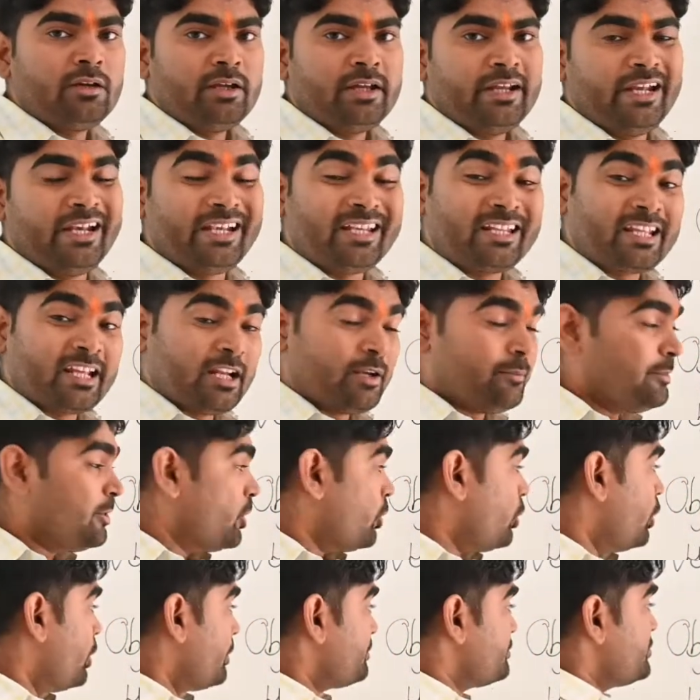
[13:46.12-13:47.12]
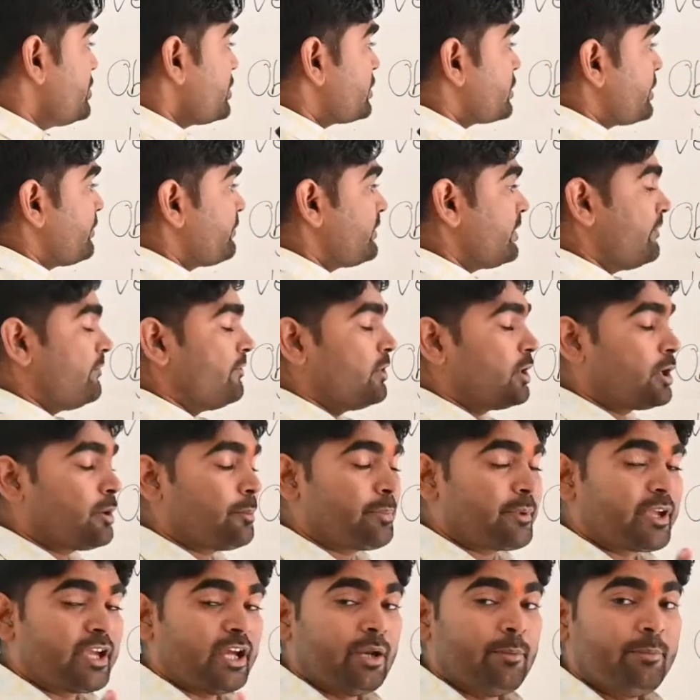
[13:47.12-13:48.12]
It can be, object of the
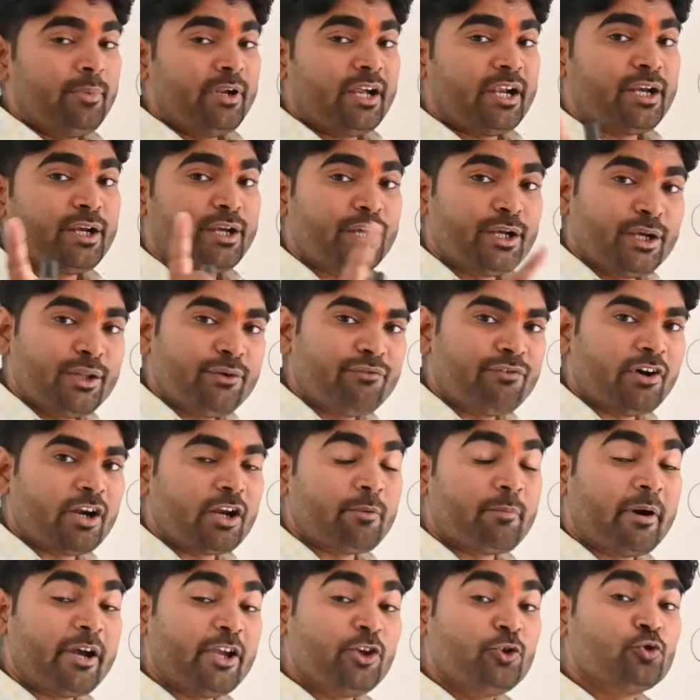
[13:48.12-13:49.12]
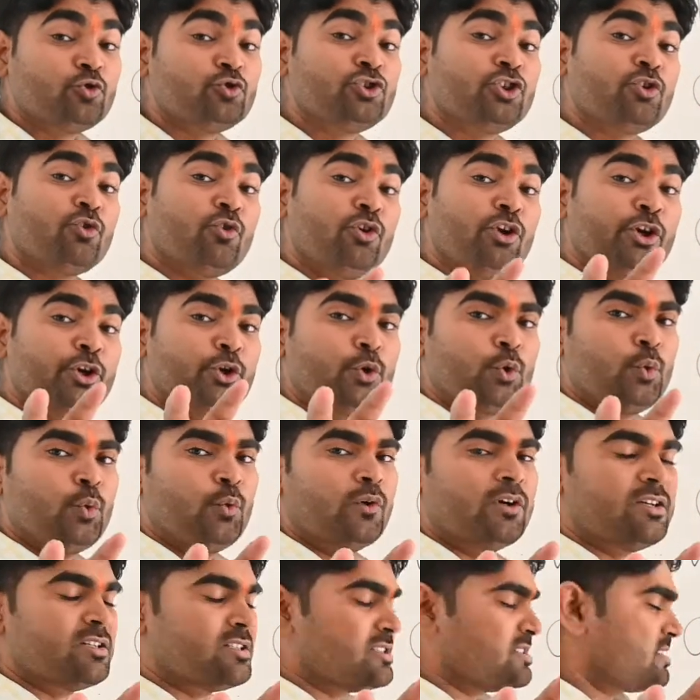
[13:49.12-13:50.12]
verb can be identified by using only two
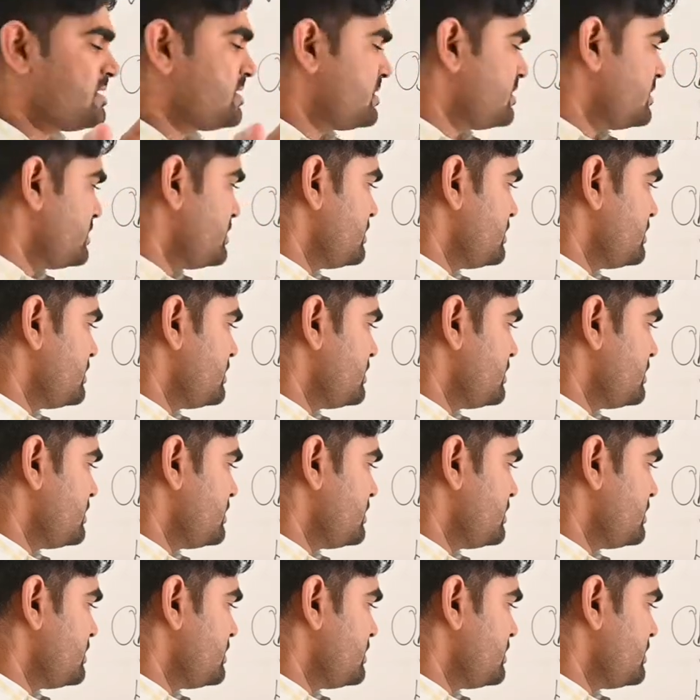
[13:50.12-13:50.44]
words,